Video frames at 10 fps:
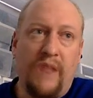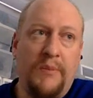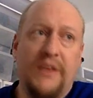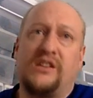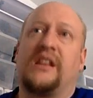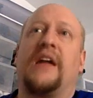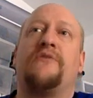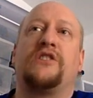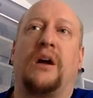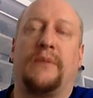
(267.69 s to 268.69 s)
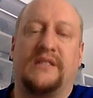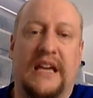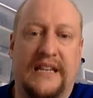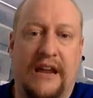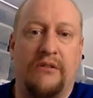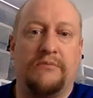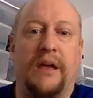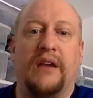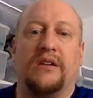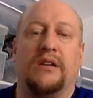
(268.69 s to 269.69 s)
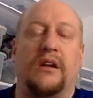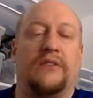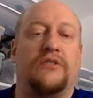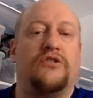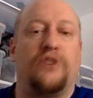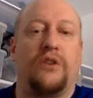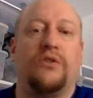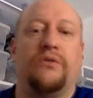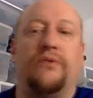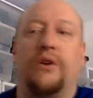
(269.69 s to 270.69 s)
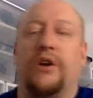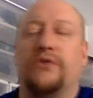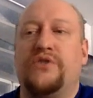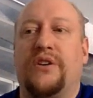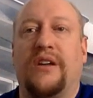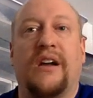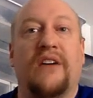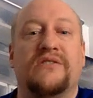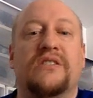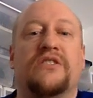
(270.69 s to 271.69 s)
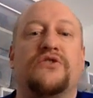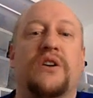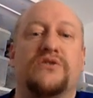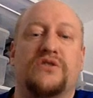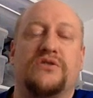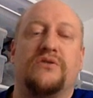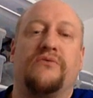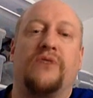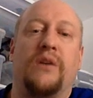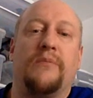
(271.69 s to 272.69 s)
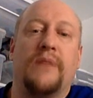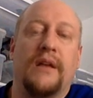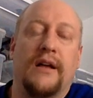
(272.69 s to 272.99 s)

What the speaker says: Basically, every time I sat down and painted, I took a new photo, so you can kind of see the transition from